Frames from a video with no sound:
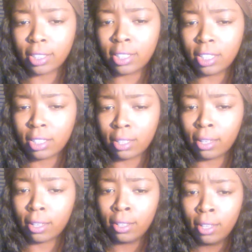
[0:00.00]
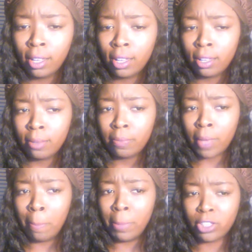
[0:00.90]
Is this like a
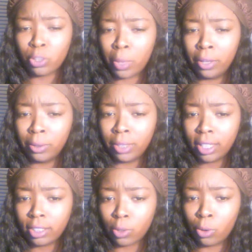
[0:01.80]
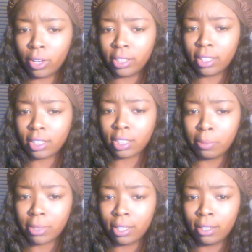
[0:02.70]
mental illness, or is it
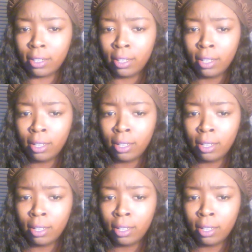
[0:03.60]
something